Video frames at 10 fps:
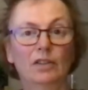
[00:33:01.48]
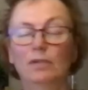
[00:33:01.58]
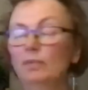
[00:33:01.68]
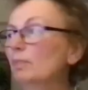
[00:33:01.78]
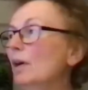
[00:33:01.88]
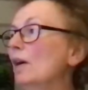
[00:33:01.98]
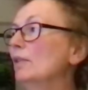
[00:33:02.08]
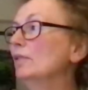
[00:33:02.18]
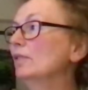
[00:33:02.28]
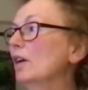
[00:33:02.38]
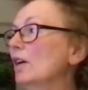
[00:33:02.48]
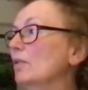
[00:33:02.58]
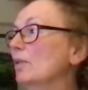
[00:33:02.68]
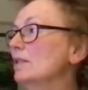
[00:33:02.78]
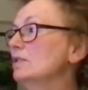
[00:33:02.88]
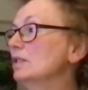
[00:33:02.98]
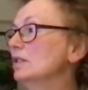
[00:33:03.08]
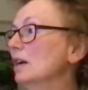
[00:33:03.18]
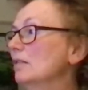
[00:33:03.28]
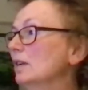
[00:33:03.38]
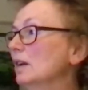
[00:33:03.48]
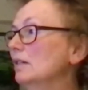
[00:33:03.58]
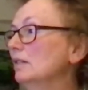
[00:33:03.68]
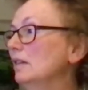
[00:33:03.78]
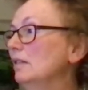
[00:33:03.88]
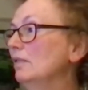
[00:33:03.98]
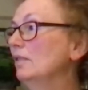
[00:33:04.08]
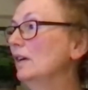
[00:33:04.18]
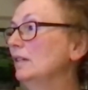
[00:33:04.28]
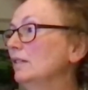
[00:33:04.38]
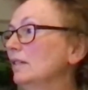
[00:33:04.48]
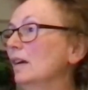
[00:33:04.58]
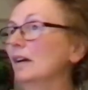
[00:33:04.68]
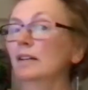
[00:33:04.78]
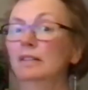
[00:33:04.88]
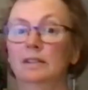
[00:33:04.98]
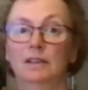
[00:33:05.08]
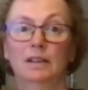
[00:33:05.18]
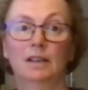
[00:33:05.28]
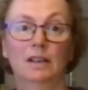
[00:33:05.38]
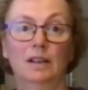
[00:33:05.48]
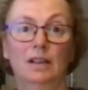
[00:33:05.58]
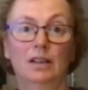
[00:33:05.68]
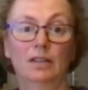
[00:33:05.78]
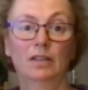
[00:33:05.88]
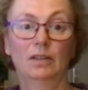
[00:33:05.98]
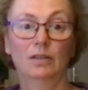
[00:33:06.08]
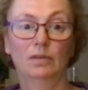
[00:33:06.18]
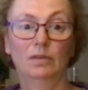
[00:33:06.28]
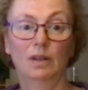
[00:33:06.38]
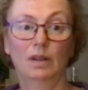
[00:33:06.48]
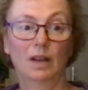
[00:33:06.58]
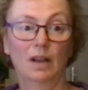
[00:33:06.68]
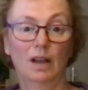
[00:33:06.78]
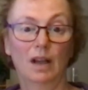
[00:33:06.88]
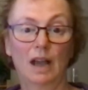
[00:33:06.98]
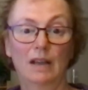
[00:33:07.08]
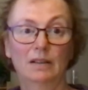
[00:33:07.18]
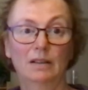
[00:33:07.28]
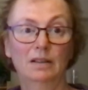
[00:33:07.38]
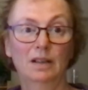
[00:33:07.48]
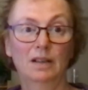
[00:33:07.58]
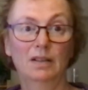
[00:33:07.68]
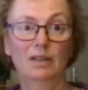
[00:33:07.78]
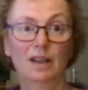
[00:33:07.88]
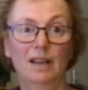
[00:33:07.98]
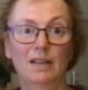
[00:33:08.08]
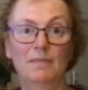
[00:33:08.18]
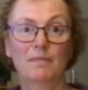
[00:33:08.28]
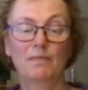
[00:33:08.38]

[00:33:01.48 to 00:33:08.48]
to pose her question. I'm going to invite her to... Anna, are you there?